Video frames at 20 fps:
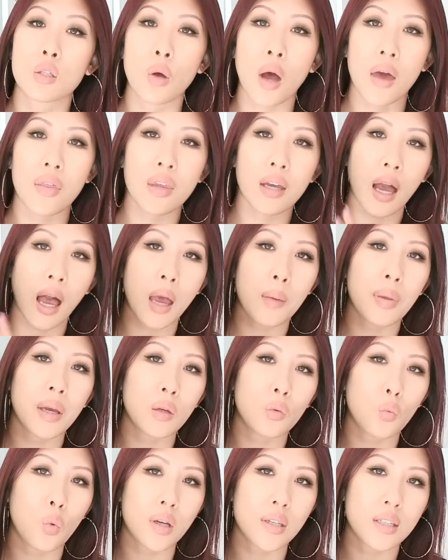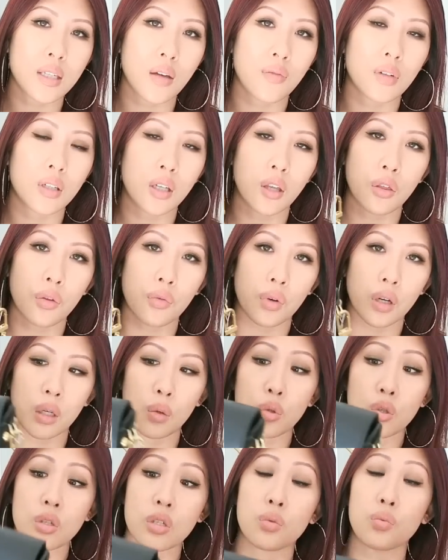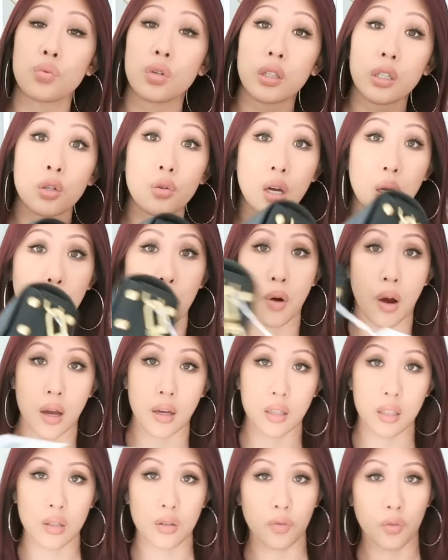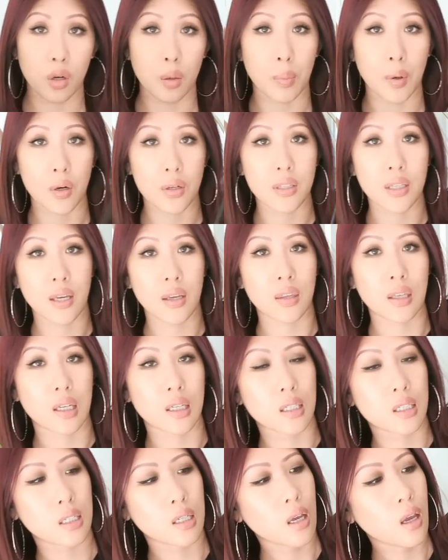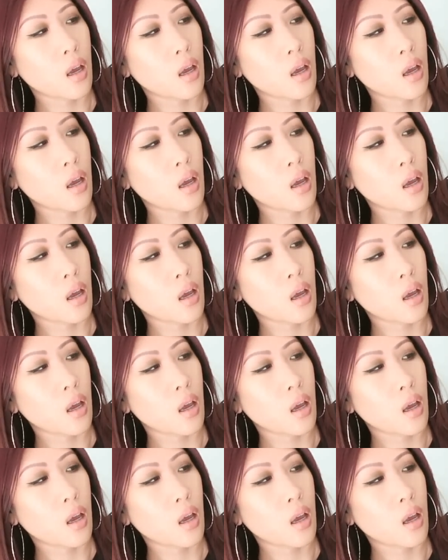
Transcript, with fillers: so I think I paid one seventy-three, which is a really great price for a purse like this.